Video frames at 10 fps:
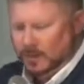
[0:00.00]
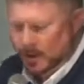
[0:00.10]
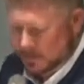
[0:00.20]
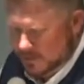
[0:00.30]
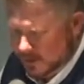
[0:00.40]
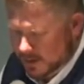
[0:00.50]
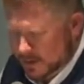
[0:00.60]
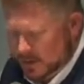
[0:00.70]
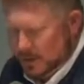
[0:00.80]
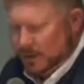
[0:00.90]
Hello.
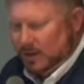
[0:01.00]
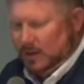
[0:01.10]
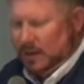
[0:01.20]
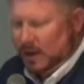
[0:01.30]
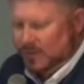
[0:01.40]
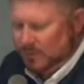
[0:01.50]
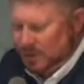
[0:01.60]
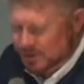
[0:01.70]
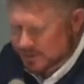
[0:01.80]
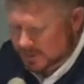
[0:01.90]
They got
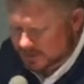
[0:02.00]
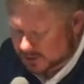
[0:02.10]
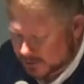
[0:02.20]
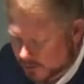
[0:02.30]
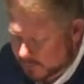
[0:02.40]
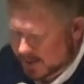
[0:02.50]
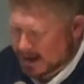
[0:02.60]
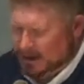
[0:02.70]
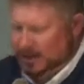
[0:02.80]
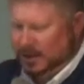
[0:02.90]
familiar spirits, so they're gonna
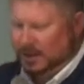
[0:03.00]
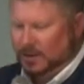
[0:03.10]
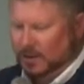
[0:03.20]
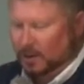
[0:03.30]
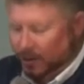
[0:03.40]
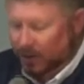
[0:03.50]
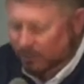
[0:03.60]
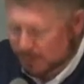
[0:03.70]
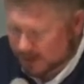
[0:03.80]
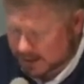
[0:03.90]
bite you. Or they're
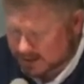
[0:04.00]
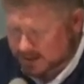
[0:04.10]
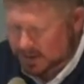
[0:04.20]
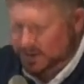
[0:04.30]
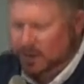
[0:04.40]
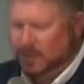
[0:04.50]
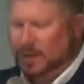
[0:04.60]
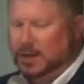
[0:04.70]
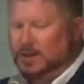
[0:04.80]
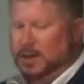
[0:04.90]
gonna bark at you. They're gonna come
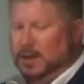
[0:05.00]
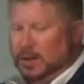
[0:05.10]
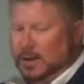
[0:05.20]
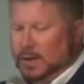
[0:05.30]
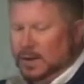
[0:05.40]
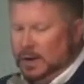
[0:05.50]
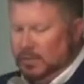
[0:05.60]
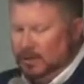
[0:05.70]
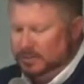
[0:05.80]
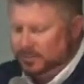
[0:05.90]
against you.
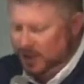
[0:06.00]
Amen.